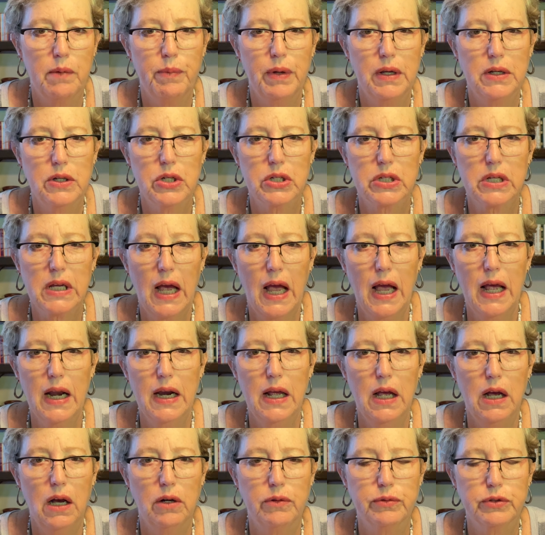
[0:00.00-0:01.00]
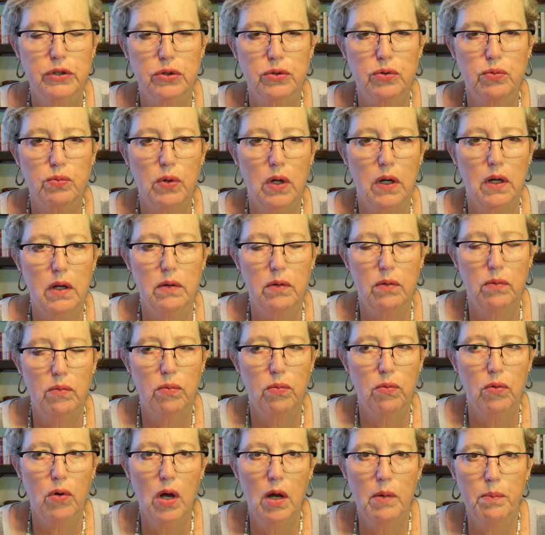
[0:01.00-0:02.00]
I mean, it just kind of helps us
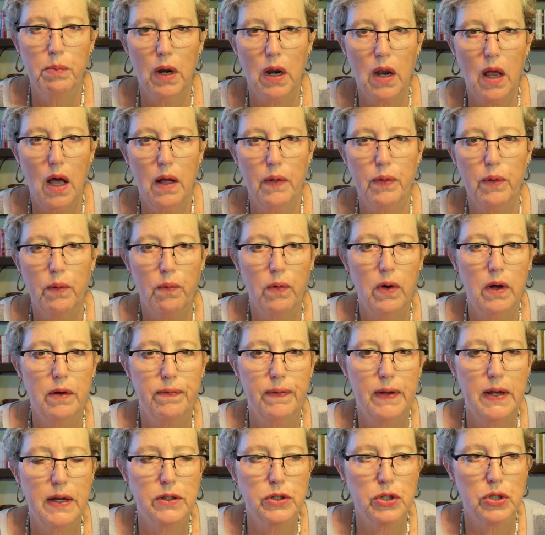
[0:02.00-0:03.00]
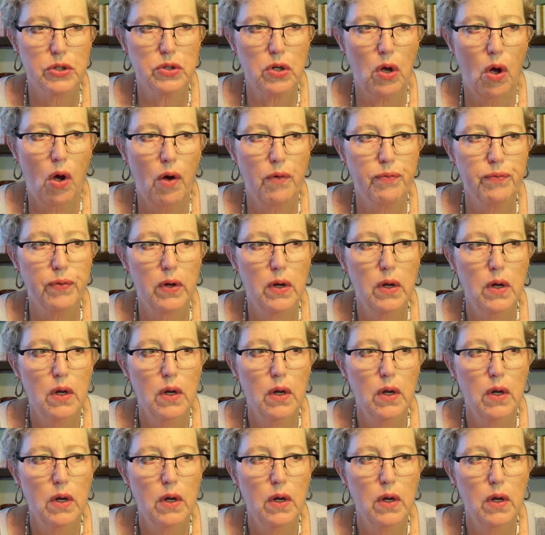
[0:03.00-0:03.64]
rub a lot of the rough edges off